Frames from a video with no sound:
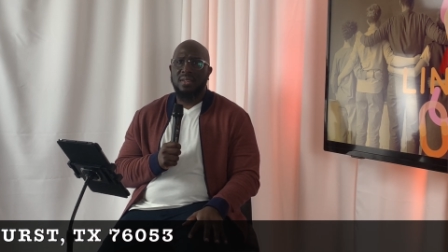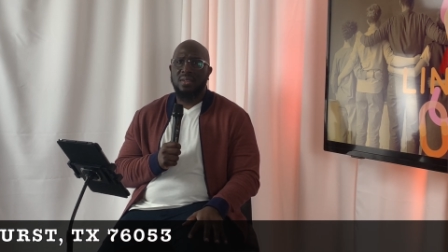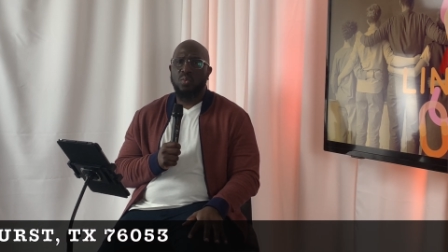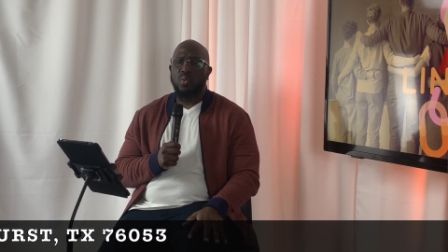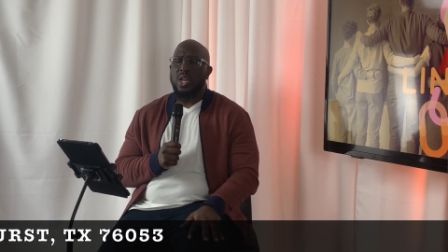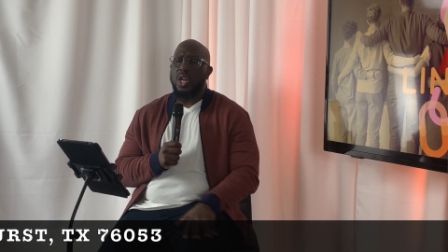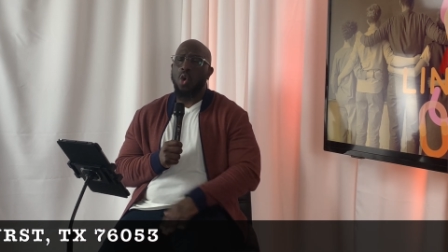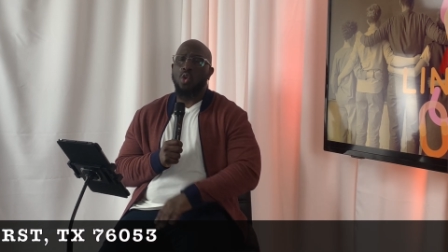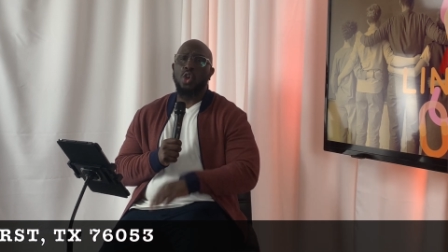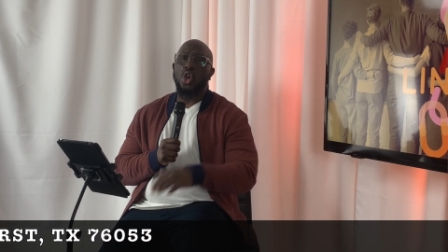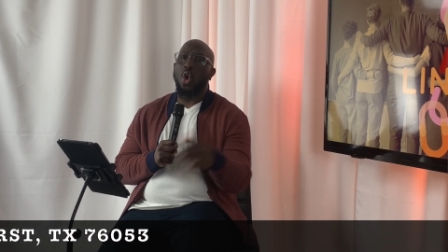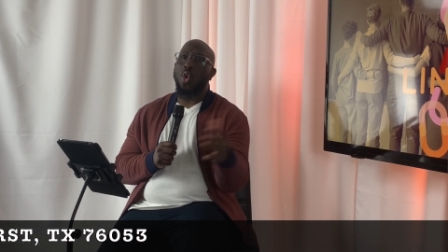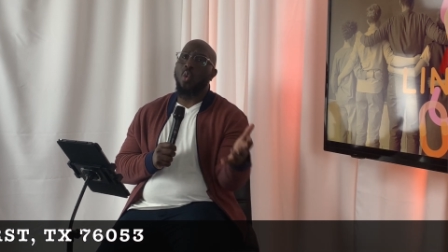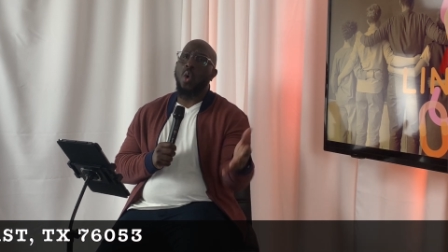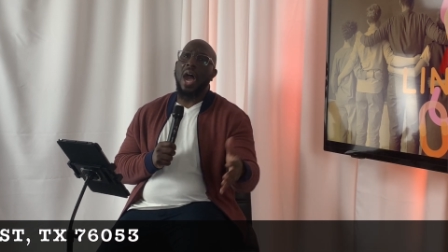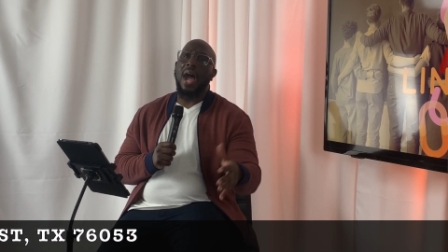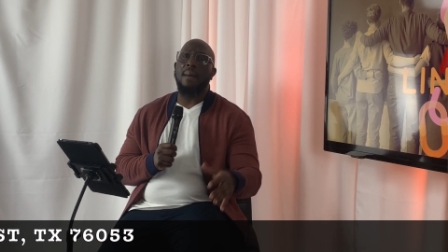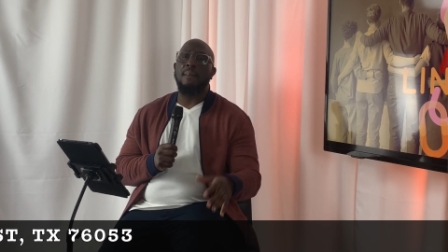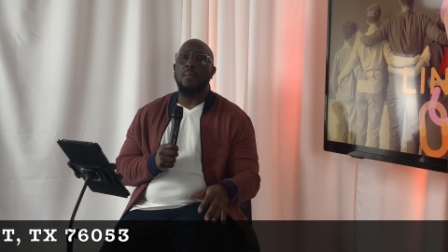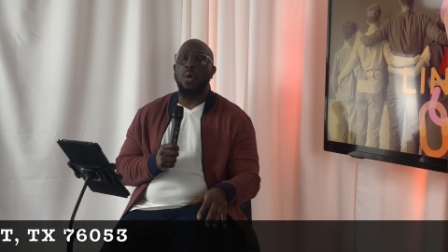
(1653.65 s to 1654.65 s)
We don't know
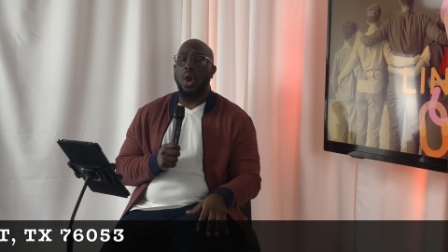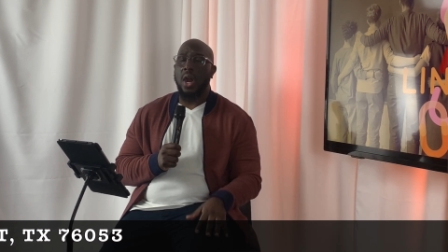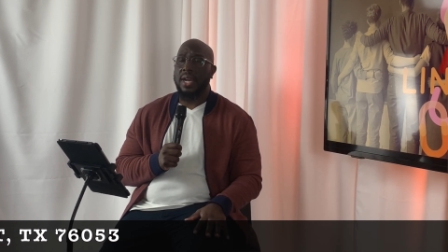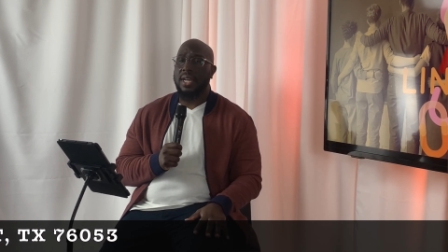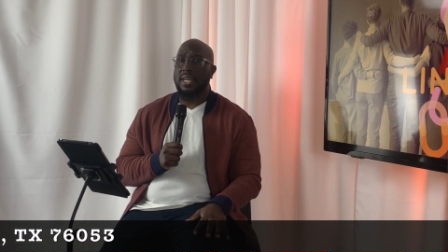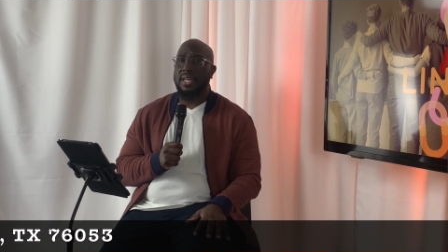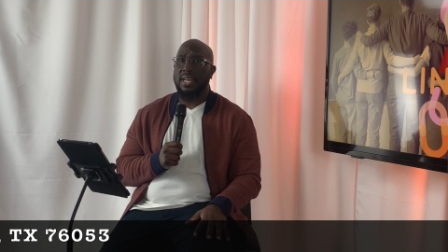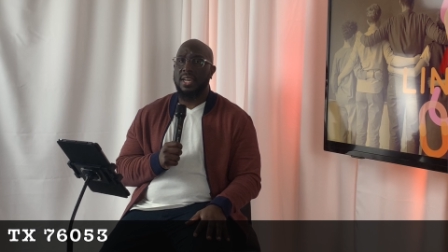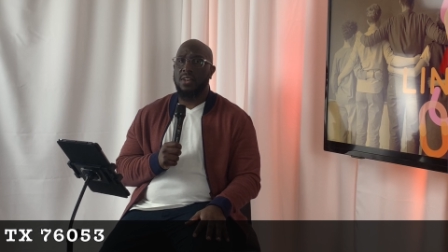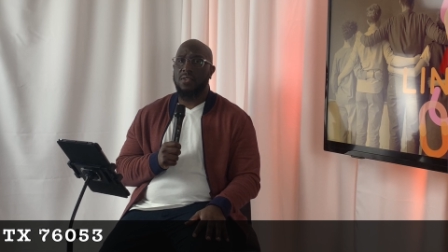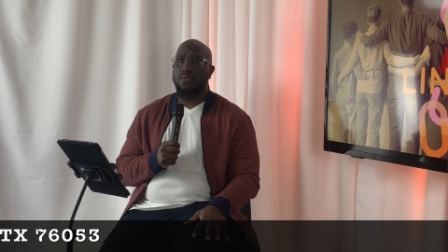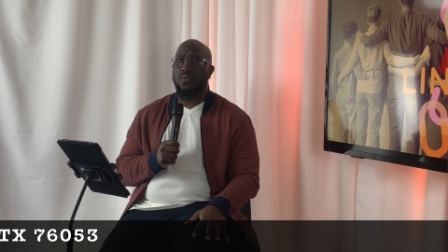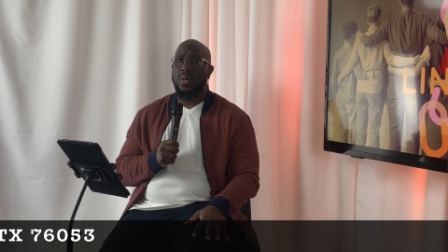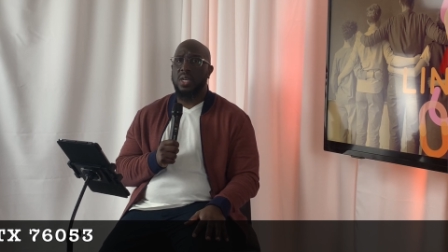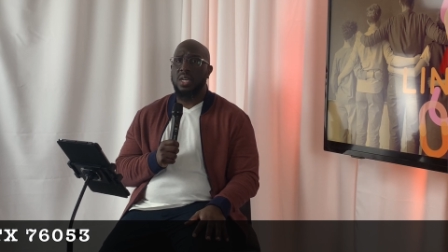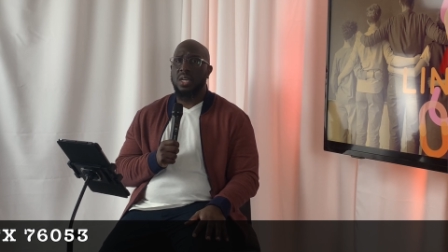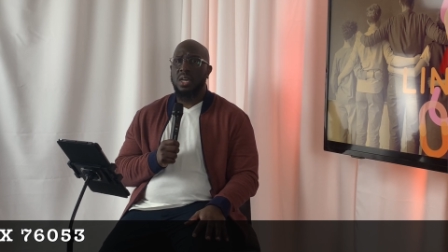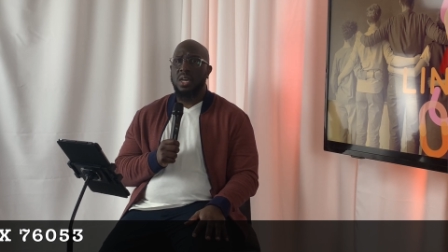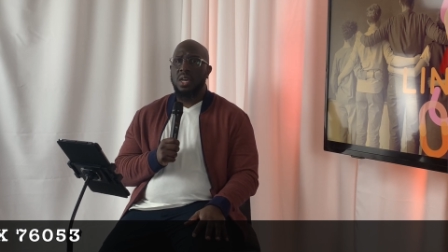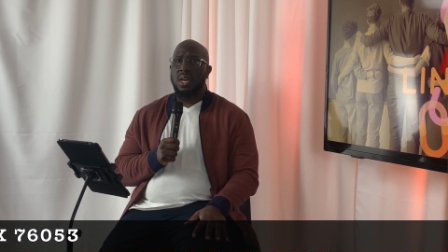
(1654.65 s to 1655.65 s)
why Mark left.
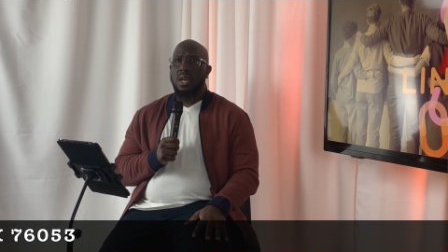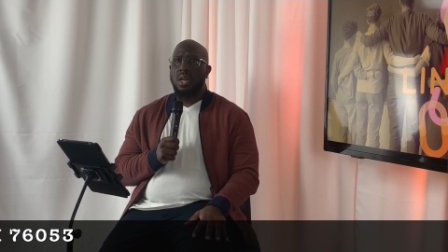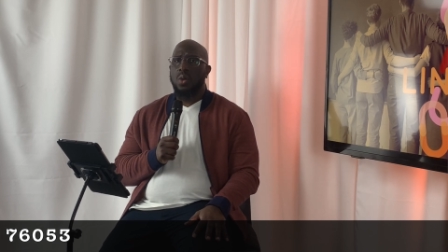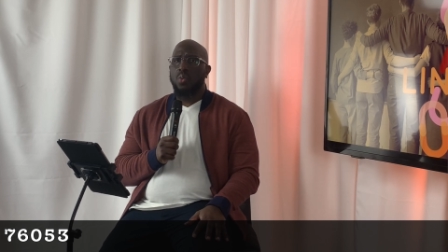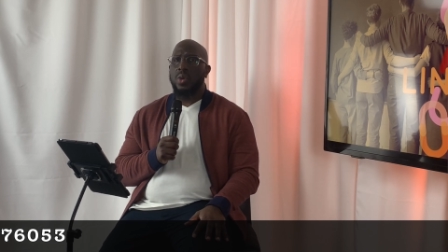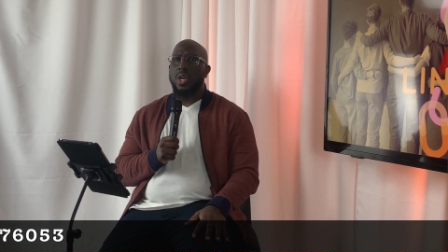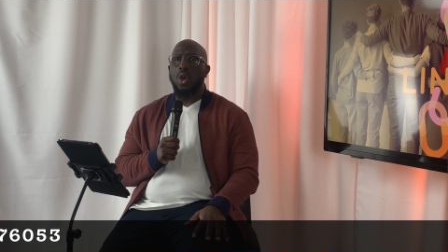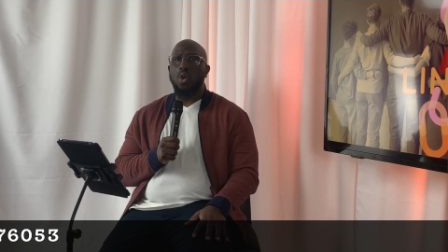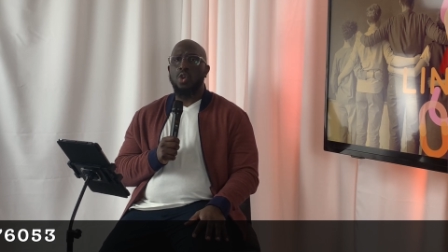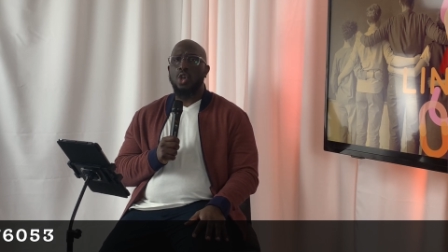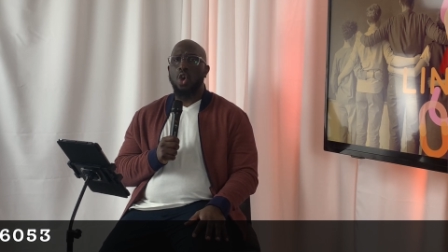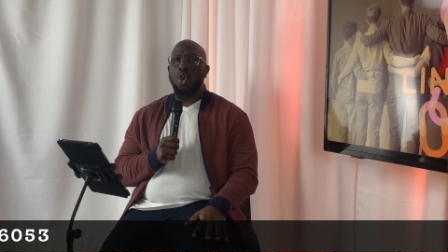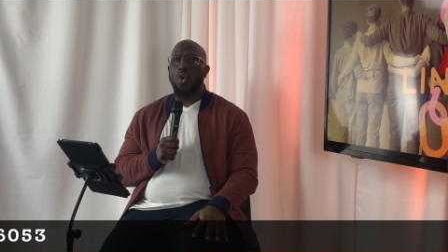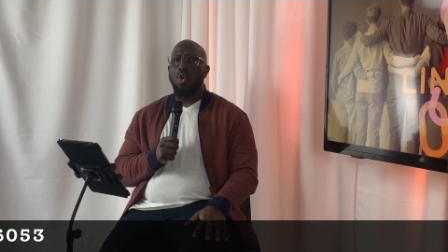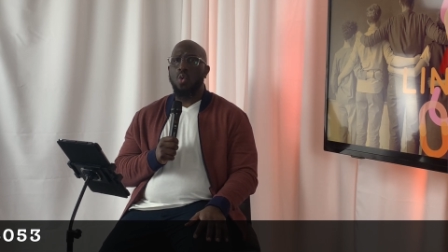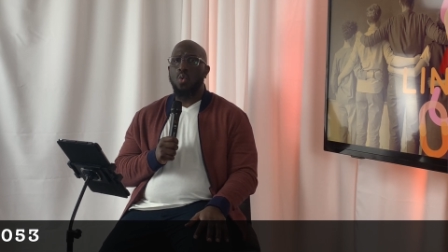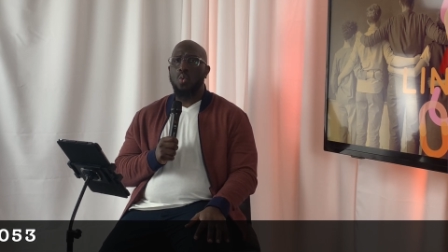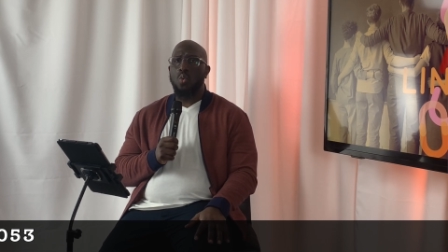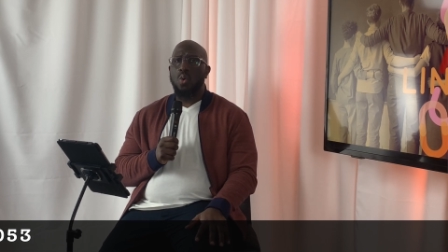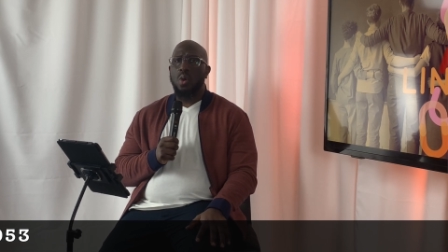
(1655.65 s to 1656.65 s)
We we don't
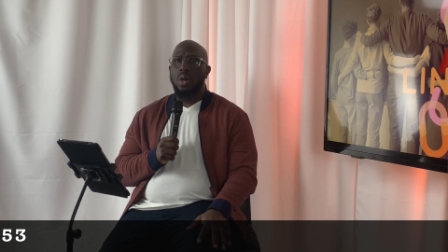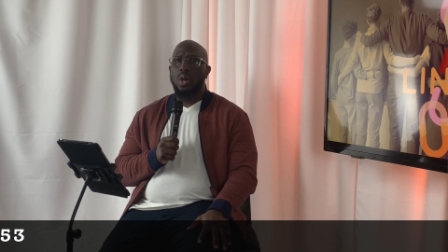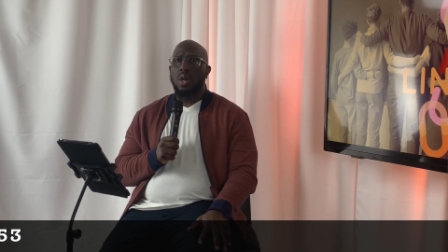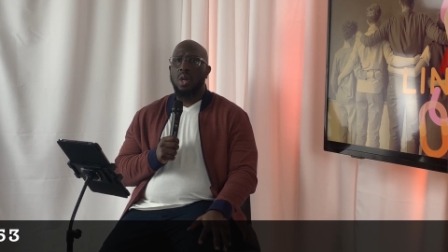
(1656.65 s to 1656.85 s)
know